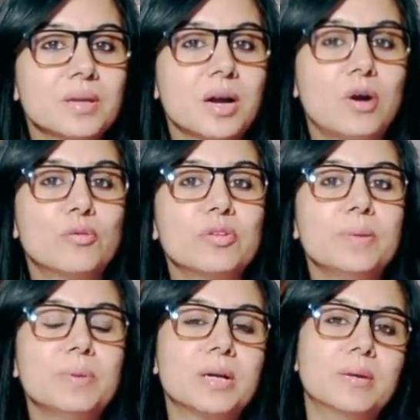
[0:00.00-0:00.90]
how
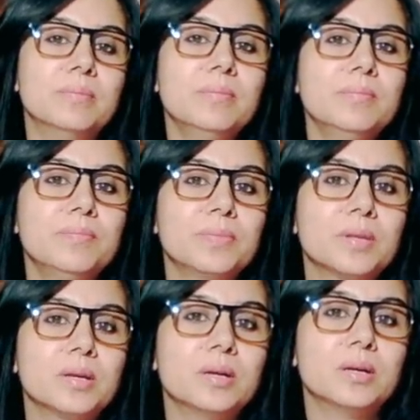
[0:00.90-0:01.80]
we become
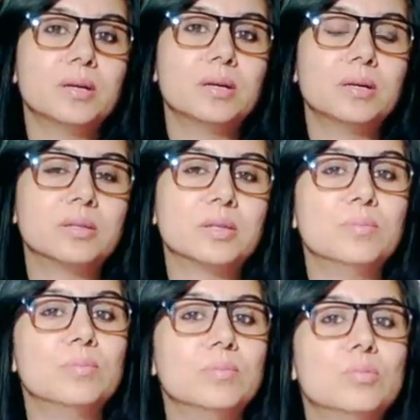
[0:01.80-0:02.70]
the
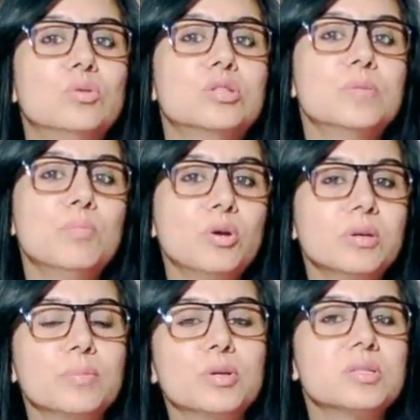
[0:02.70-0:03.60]
most
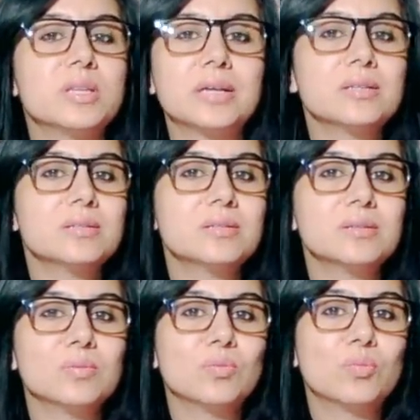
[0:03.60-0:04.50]
important, because that is
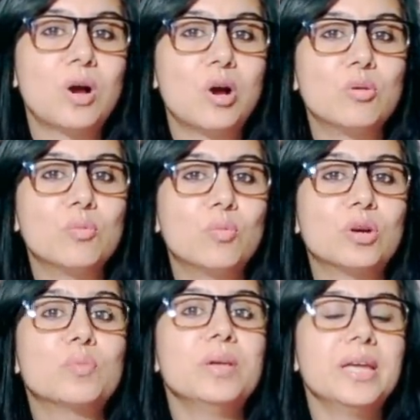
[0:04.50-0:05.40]

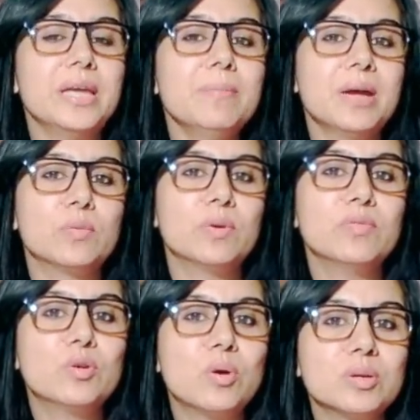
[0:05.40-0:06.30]
what we aim at when
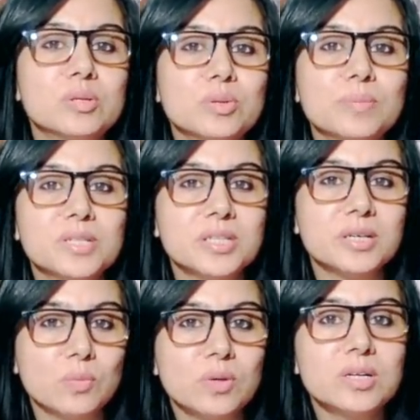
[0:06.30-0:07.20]
we go out into the
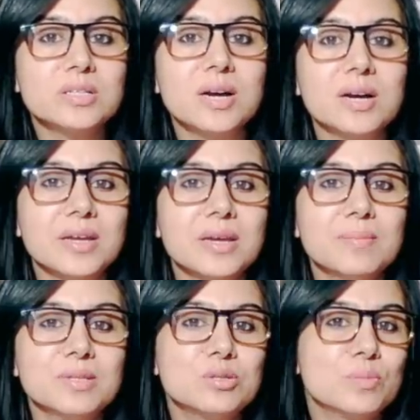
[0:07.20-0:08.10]
material world. Our
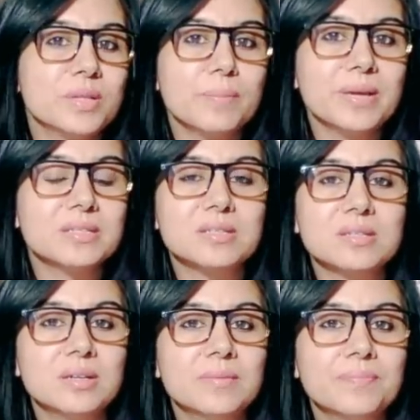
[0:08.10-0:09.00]
aim is to be the
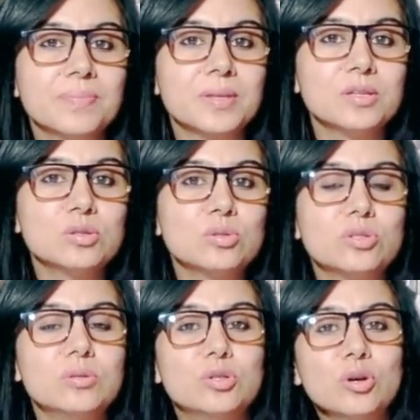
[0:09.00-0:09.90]
best.
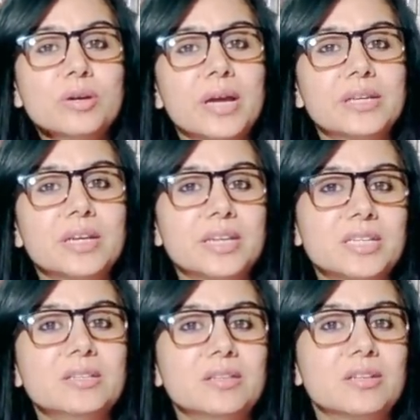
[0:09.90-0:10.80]
So your
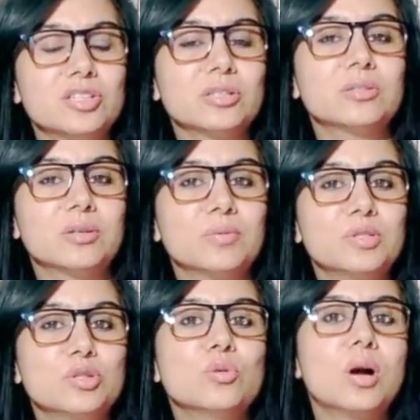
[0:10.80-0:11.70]
18th nakshatra
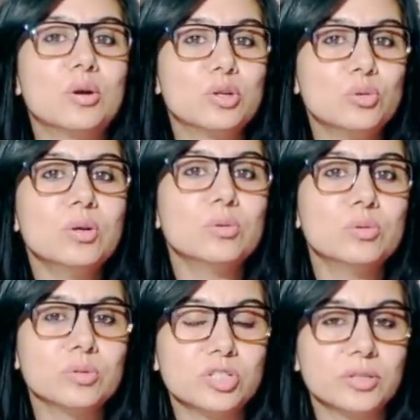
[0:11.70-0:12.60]
will show how you are going
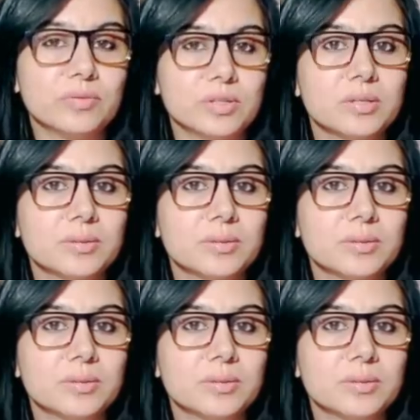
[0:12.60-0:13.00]
to achieve it.